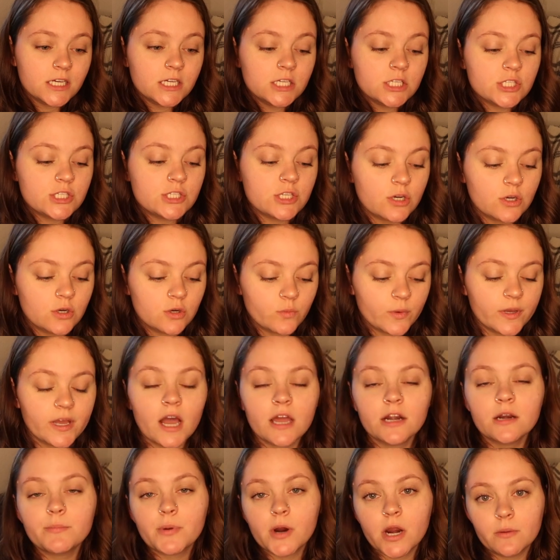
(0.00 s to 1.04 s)
So we
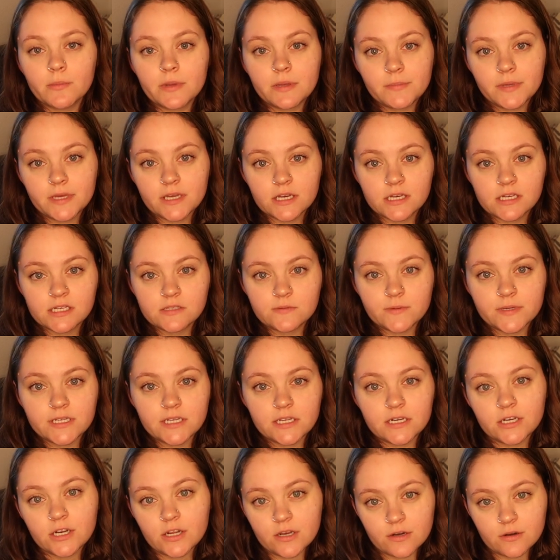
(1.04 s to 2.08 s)
got an apartment because we
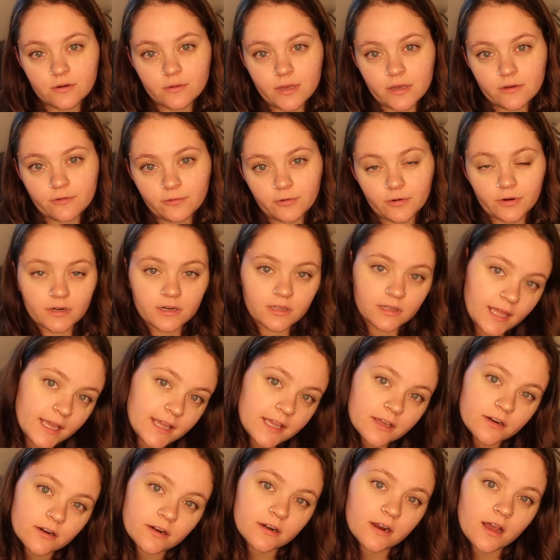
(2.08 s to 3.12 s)
didn't know if we were gonna
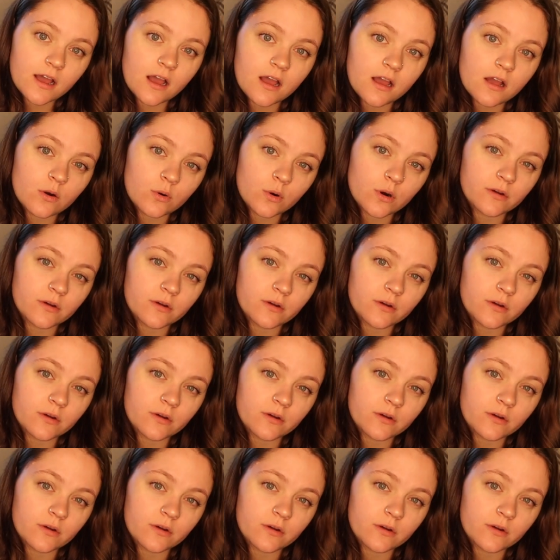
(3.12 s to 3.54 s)
like it or not,